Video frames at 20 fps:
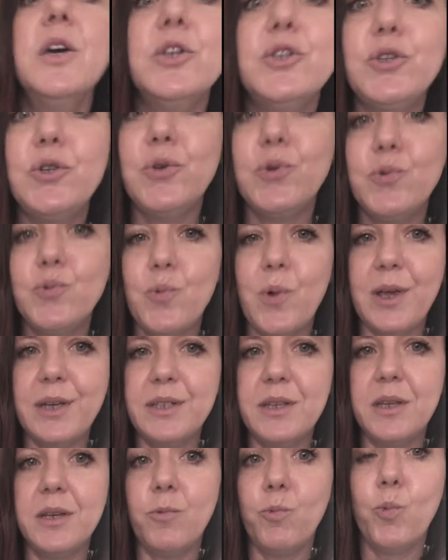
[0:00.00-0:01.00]
to
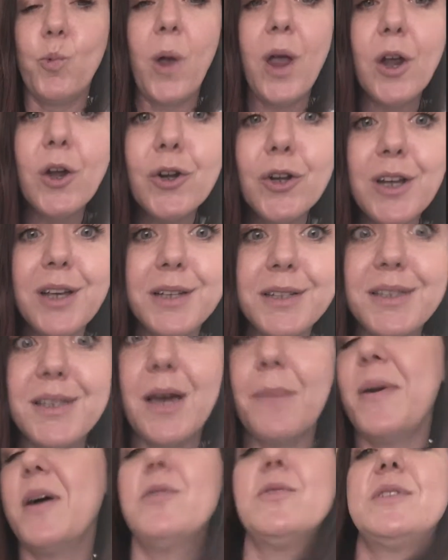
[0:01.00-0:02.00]
raise an awareness
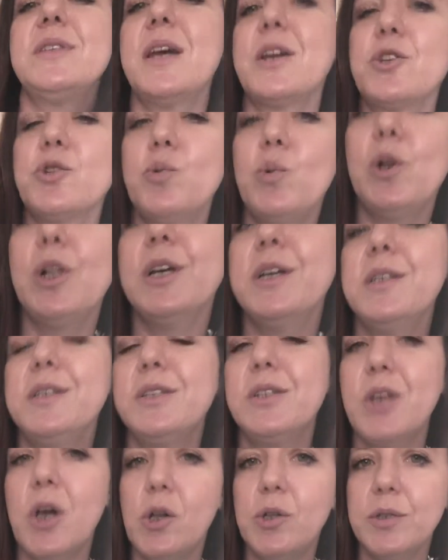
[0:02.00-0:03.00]
about sexual
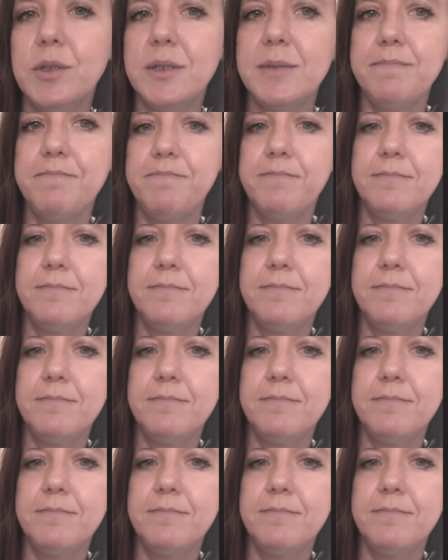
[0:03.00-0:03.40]
assault.